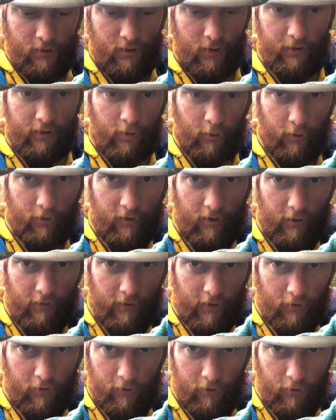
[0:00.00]
And notice how
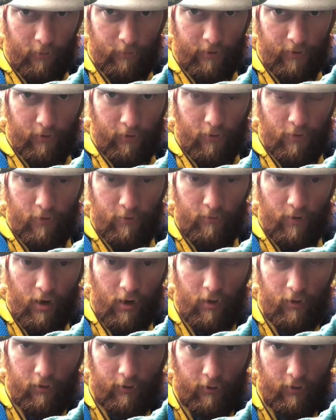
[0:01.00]
this loop is
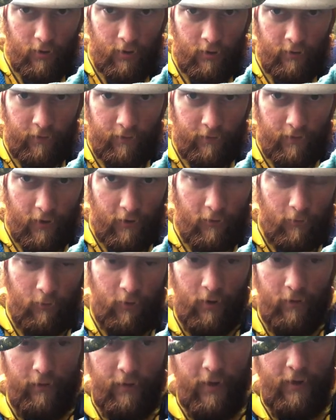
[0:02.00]
smaller than this one.